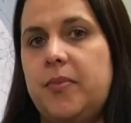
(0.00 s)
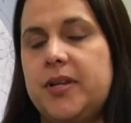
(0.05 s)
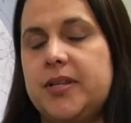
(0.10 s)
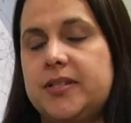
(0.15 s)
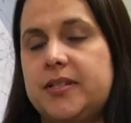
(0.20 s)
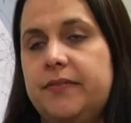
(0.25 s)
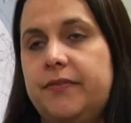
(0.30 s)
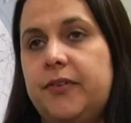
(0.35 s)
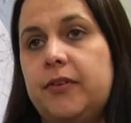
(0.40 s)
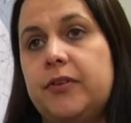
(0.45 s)

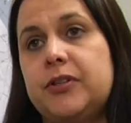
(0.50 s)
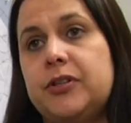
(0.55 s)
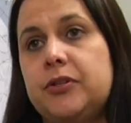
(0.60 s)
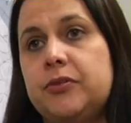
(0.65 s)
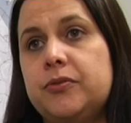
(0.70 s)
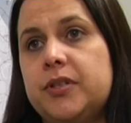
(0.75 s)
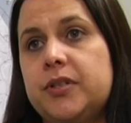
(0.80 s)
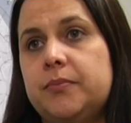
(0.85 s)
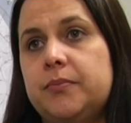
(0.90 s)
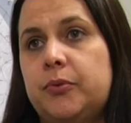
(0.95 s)
is if they're
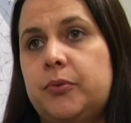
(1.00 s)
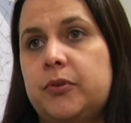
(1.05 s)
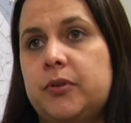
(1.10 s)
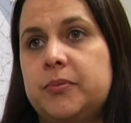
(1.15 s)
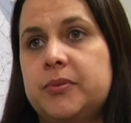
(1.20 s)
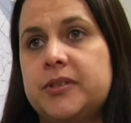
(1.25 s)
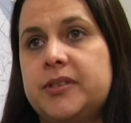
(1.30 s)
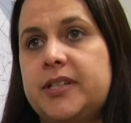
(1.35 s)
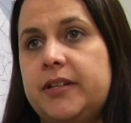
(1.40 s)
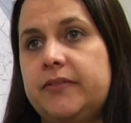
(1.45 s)
using
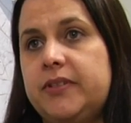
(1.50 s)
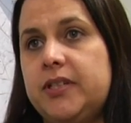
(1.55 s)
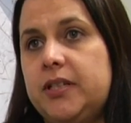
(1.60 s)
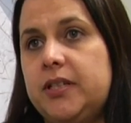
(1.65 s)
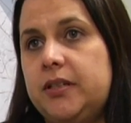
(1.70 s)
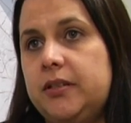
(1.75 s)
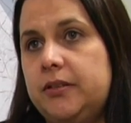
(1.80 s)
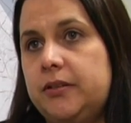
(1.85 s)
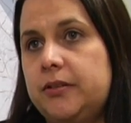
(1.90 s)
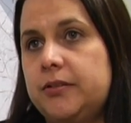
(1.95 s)
portable
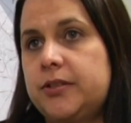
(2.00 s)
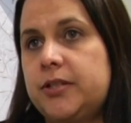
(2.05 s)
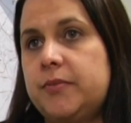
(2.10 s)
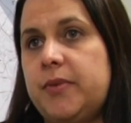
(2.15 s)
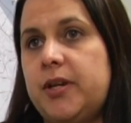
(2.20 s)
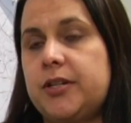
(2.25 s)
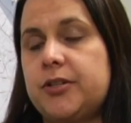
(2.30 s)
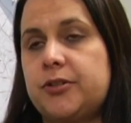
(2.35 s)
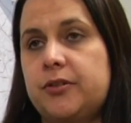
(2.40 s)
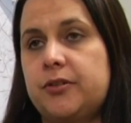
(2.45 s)
safety heaters
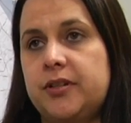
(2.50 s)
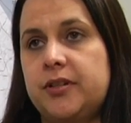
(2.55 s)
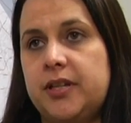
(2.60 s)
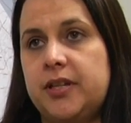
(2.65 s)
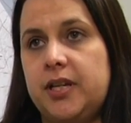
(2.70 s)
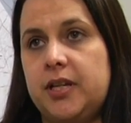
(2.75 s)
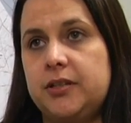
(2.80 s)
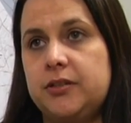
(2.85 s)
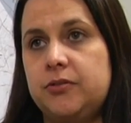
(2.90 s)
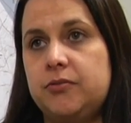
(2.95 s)
to make sure that
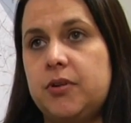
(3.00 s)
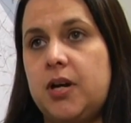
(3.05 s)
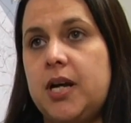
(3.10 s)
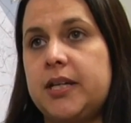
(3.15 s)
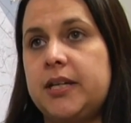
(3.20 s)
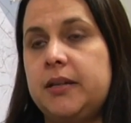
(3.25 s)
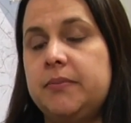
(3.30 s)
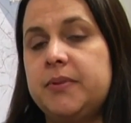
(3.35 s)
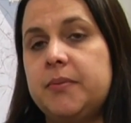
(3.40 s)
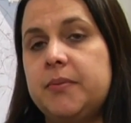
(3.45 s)
they do
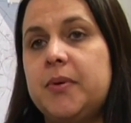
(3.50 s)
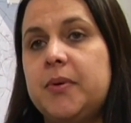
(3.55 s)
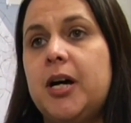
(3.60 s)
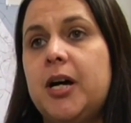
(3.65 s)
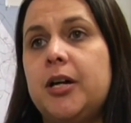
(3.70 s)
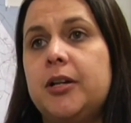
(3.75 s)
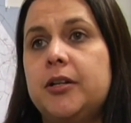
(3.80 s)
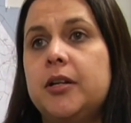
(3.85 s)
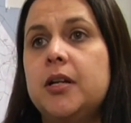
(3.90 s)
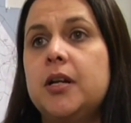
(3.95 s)
not keep them
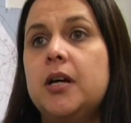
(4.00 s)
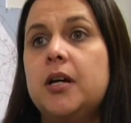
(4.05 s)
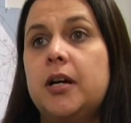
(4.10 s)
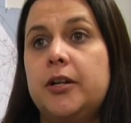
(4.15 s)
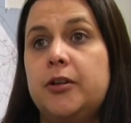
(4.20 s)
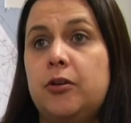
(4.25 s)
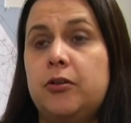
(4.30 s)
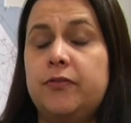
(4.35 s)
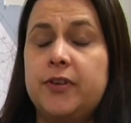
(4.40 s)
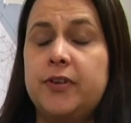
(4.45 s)
on
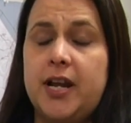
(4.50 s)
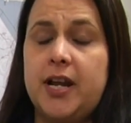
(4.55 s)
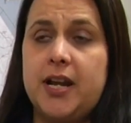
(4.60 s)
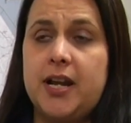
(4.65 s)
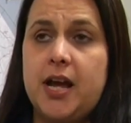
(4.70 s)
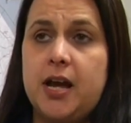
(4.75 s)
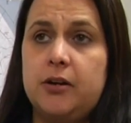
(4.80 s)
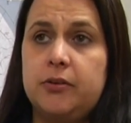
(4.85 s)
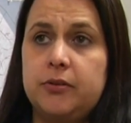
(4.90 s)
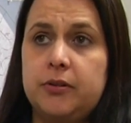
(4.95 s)
in
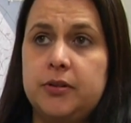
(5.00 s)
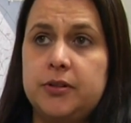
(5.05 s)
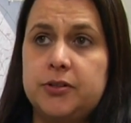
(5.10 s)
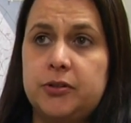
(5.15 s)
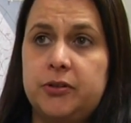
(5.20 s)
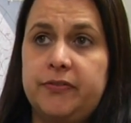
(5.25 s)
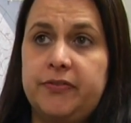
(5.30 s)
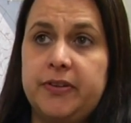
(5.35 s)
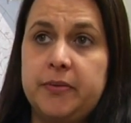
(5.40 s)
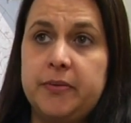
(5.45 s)
overnight
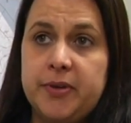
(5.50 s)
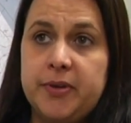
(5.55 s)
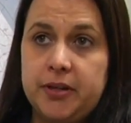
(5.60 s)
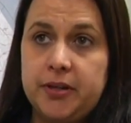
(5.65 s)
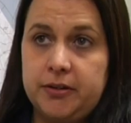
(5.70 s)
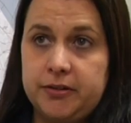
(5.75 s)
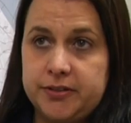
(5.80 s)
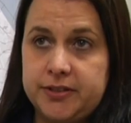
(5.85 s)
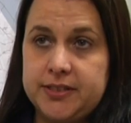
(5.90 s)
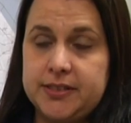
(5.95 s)
hours or if
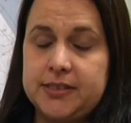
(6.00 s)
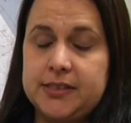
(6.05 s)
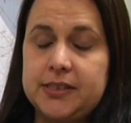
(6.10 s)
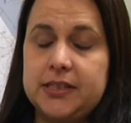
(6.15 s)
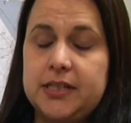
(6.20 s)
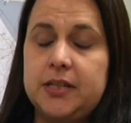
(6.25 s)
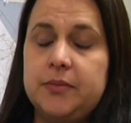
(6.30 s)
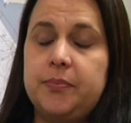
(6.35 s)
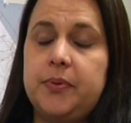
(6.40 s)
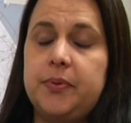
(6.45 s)
anybody is
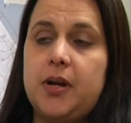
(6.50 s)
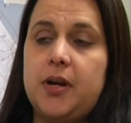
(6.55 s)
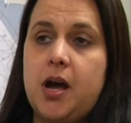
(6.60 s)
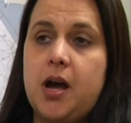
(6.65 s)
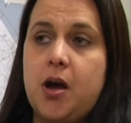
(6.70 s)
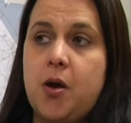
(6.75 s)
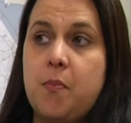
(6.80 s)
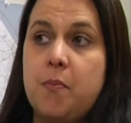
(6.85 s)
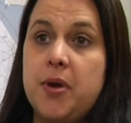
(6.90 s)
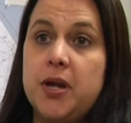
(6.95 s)
asleep,
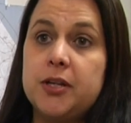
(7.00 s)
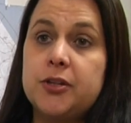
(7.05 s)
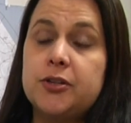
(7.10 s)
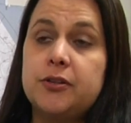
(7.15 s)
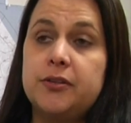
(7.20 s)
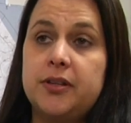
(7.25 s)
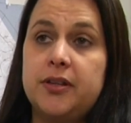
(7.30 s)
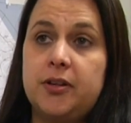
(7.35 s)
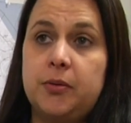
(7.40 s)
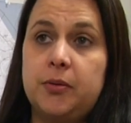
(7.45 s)
uh, make
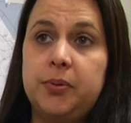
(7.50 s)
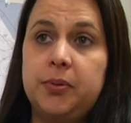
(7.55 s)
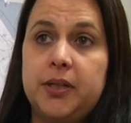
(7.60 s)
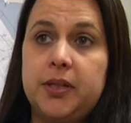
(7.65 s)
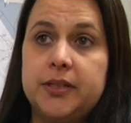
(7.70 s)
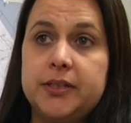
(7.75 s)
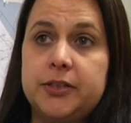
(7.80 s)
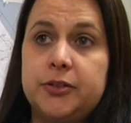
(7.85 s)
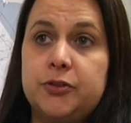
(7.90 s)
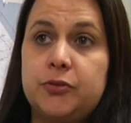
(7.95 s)
sure that they're
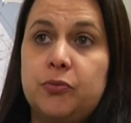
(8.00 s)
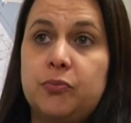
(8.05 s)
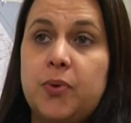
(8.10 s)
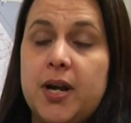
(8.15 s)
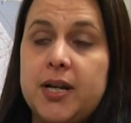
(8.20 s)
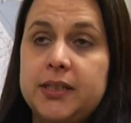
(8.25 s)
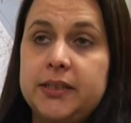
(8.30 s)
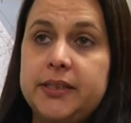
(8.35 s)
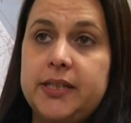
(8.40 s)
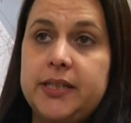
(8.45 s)
plugged
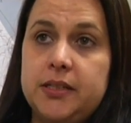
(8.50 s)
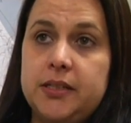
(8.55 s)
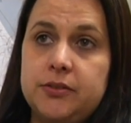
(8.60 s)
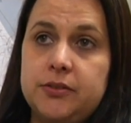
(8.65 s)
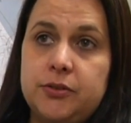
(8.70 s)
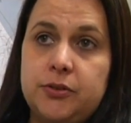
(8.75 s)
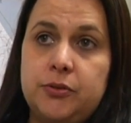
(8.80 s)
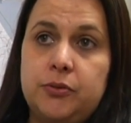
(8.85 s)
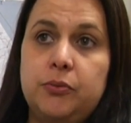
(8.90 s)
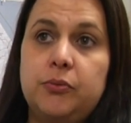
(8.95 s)
directly
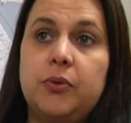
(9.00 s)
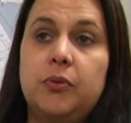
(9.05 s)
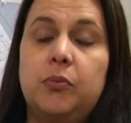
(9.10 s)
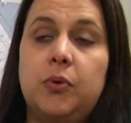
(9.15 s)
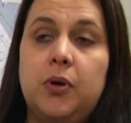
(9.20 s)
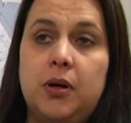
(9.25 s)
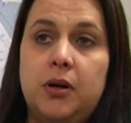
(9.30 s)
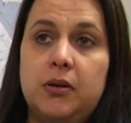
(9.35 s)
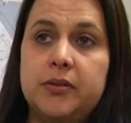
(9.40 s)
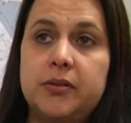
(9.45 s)
into the
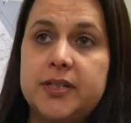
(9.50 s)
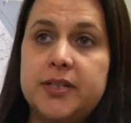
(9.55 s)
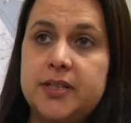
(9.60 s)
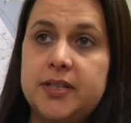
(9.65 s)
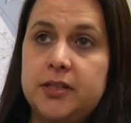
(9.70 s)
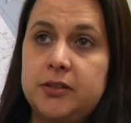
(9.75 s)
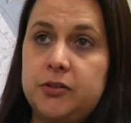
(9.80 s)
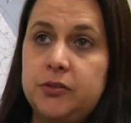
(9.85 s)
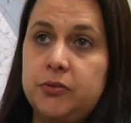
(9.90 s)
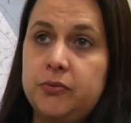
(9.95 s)
wall because
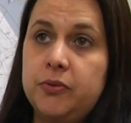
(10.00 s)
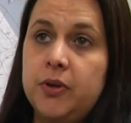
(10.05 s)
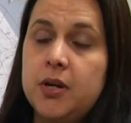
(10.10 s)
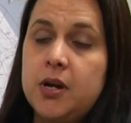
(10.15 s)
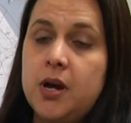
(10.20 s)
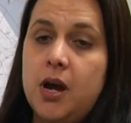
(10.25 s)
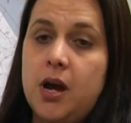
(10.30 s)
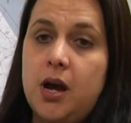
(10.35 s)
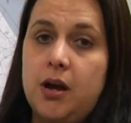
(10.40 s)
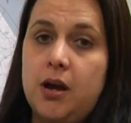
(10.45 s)
they do
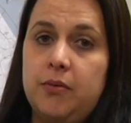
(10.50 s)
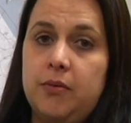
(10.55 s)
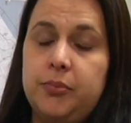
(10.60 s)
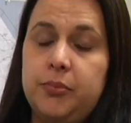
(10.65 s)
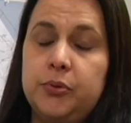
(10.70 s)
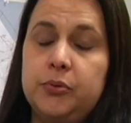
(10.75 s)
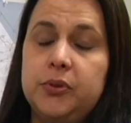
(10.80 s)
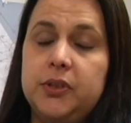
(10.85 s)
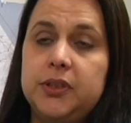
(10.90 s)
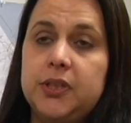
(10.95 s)
um,
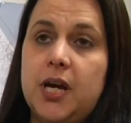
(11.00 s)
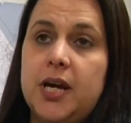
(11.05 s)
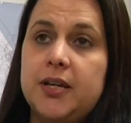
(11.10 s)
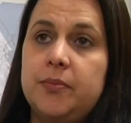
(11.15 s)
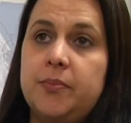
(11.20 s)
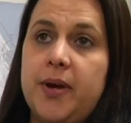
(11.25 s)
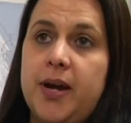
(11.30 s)
pull a lot of